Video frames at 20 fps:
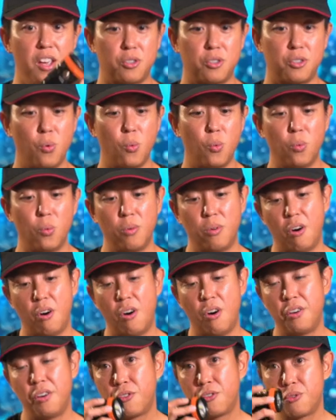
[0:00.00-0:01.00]
So
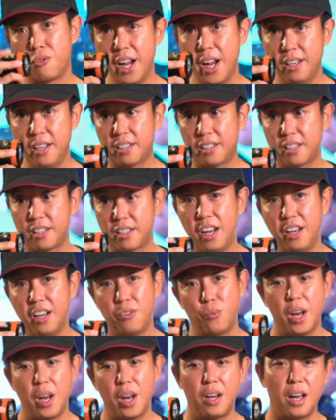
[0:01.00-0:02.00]
on the right
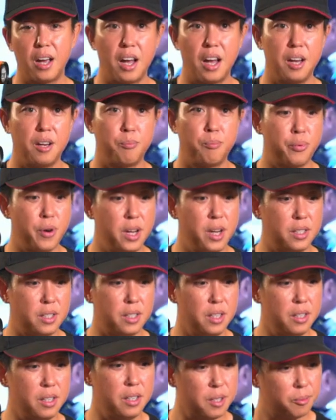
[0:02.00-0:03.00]
side, when I
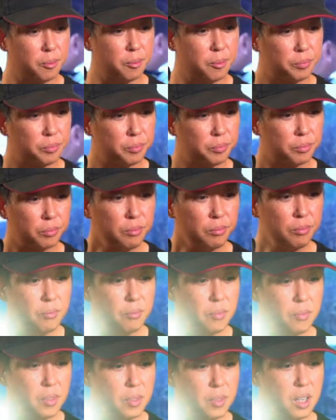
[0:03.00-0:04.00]
press it,
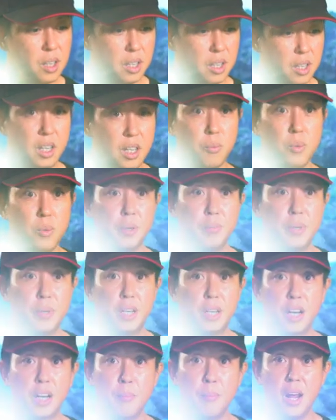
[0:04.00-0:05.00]
it will
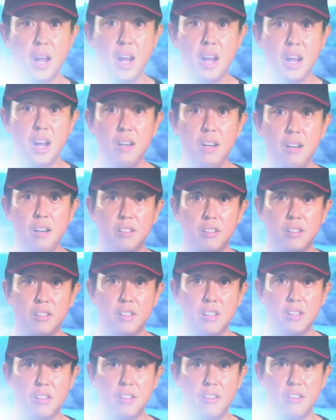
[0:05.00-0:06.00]
become a
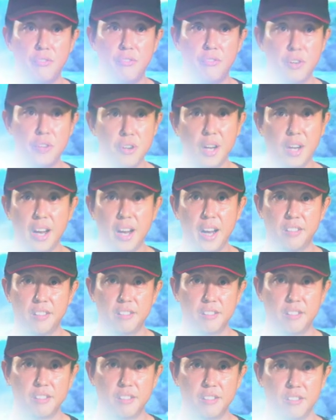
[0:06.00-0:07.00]
video
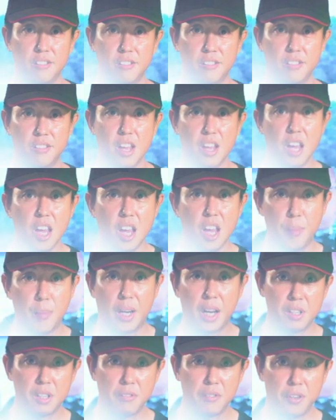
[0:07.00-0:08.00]
light. It
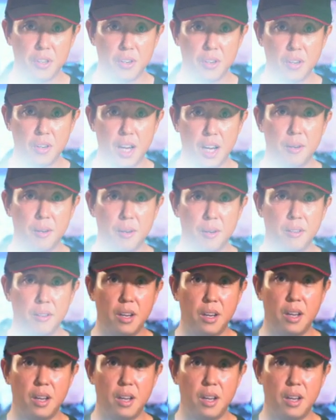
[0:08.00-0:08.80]
becomes a video light,